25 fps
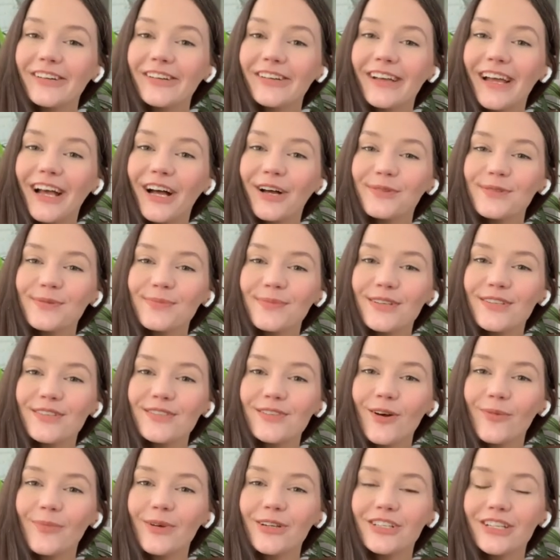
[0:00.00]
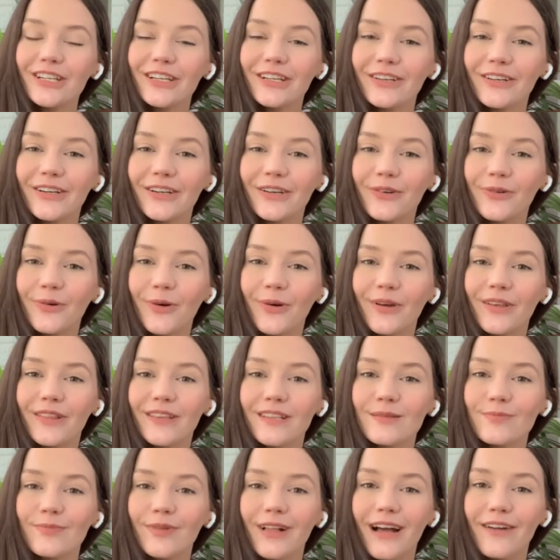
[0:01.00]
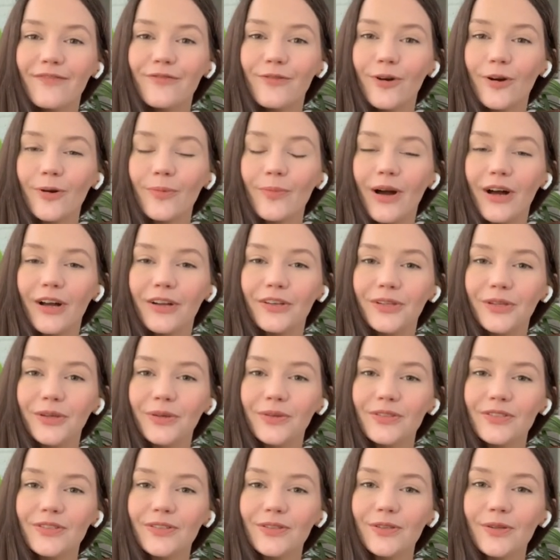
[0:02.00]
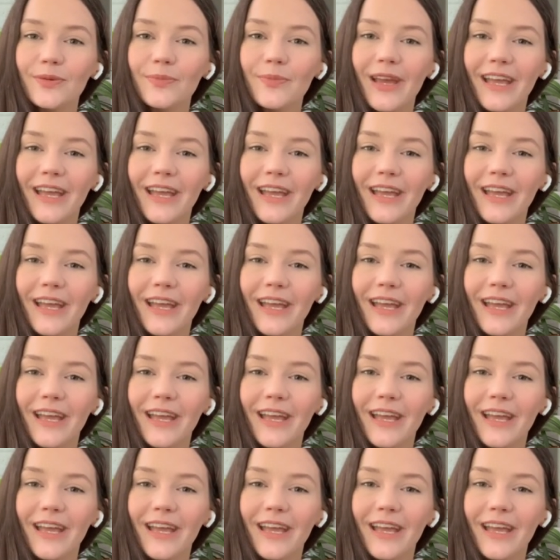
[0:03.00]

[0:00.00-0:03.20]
It helps me so much here in growing this platform on YouTube.